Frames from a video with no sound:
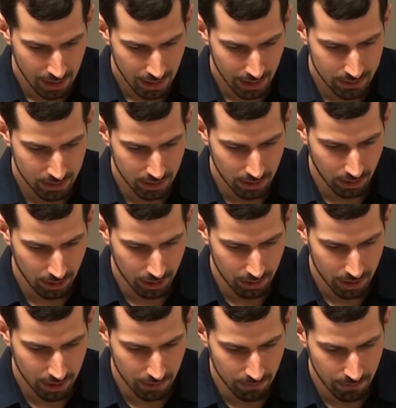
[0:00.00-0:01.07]
It's going to
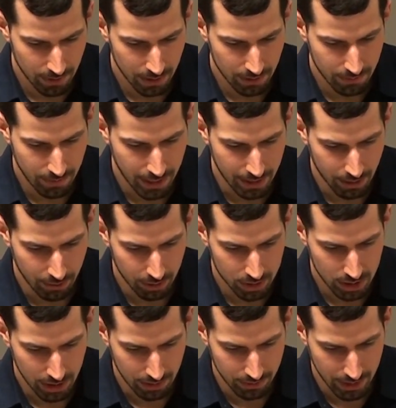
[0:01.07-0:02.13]
load a config file,
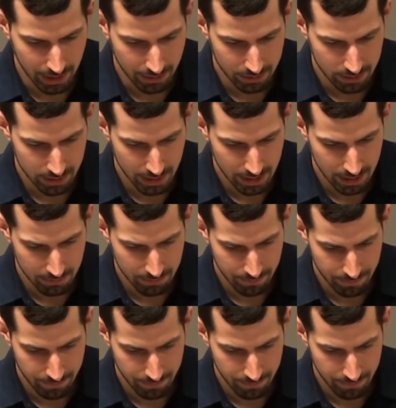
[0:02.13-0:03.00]
which I'll now set up.